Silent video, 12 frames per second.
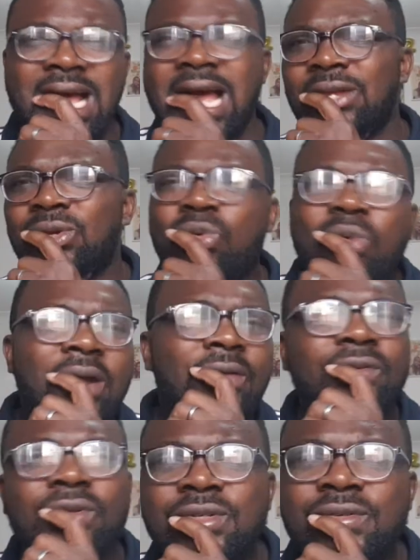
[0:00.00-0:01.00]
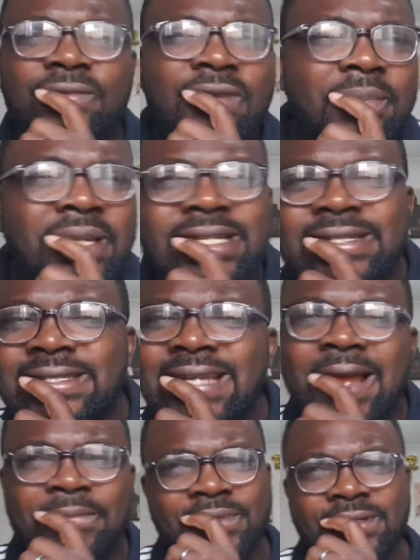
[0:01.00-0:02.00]
Are you one of those feminist
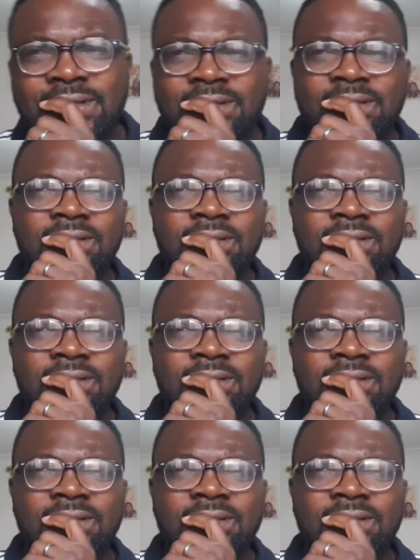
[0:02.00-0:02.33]
types?